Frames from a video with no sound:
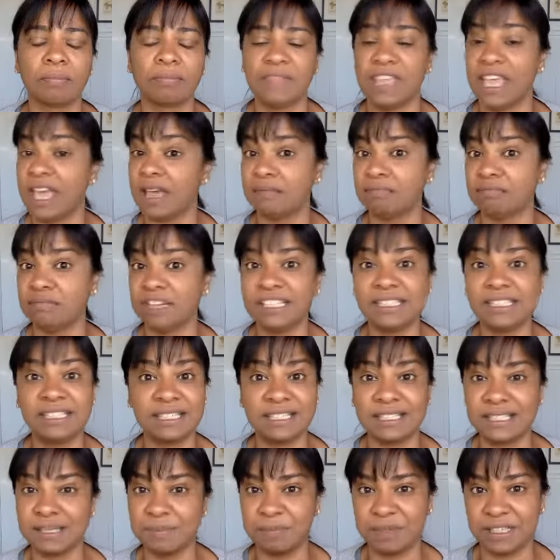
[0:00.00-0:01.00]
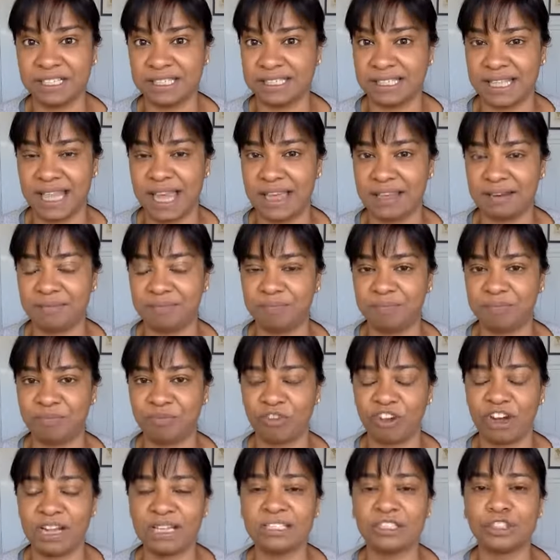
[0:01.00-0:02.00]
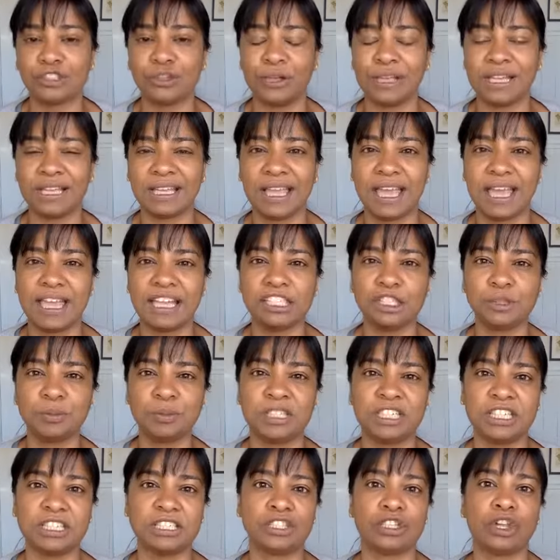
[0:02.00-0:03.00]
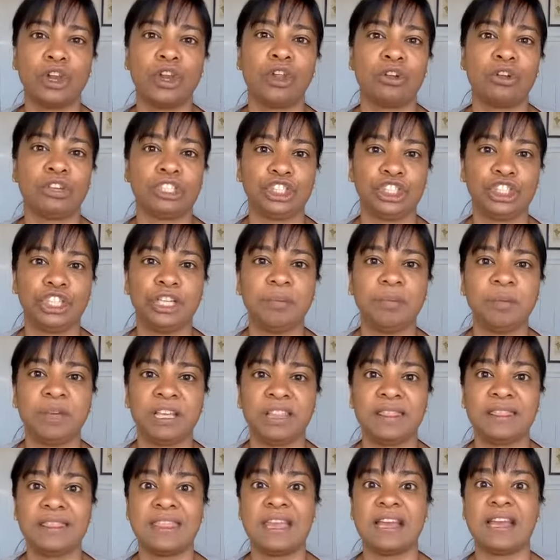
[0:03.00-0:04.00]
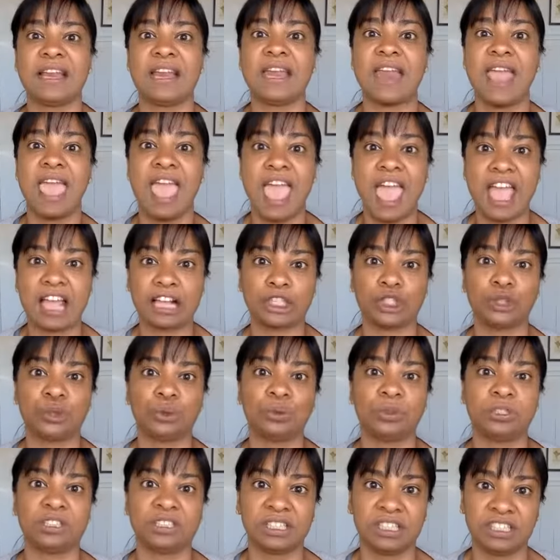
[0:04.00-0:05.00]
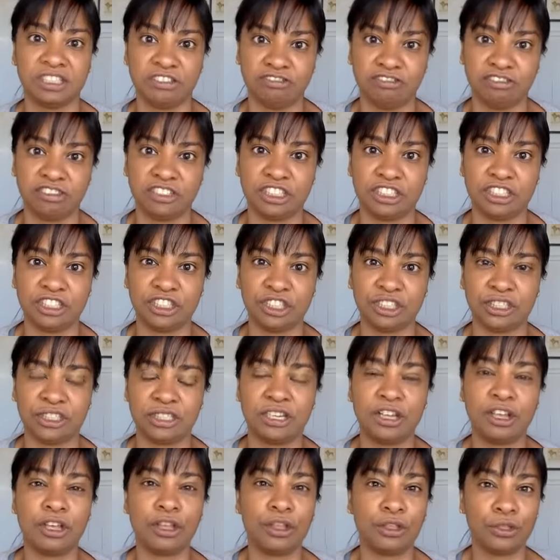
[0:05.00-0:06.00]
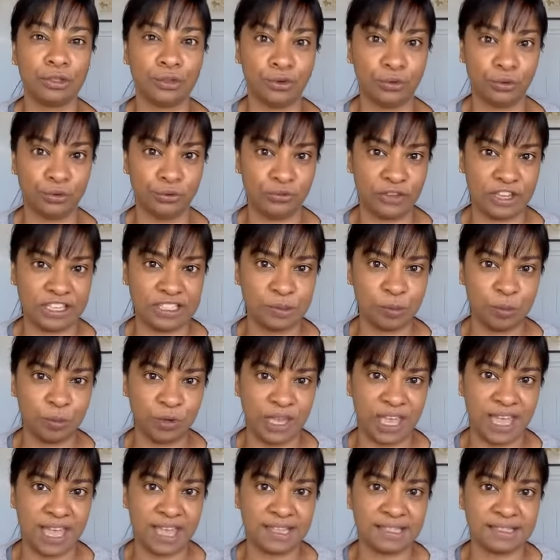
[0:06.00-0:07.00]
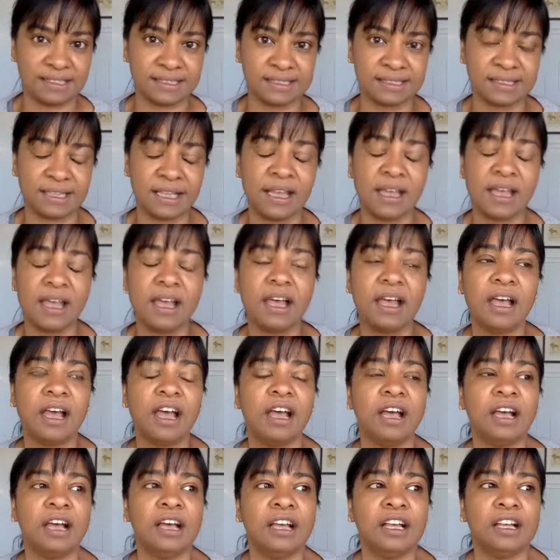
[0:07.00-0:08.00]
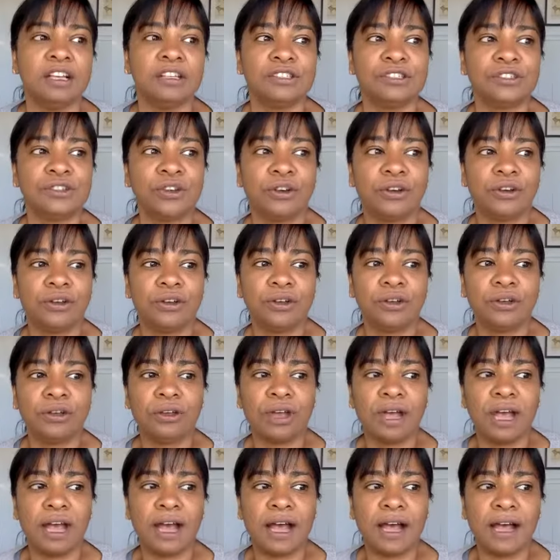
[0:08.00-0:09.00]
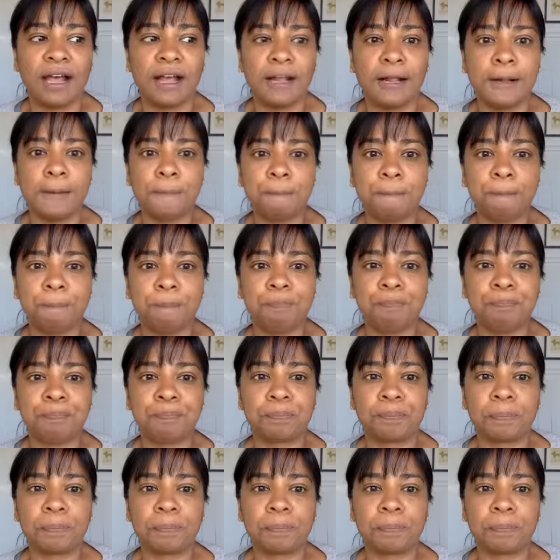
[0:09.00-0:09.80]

yeah, it's as simple as that, right? So engagement is a lot cheaper than an actual conversion through Facebook ads. So the